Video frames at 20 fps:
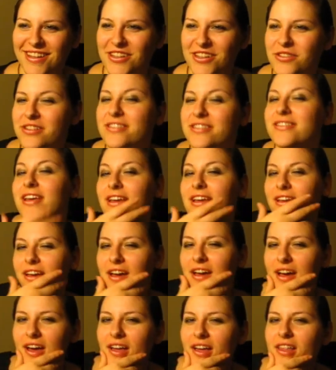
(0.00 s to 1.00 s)
they do this like
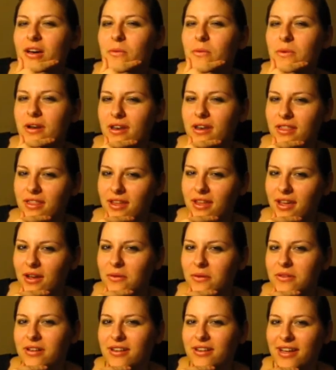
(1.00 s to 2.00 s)
that one
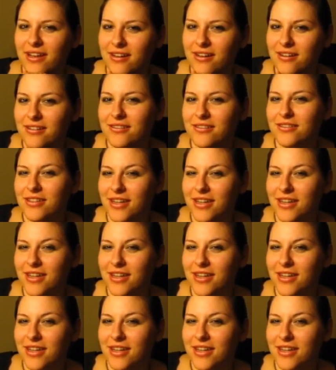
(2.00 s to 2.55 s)
thing where they're like all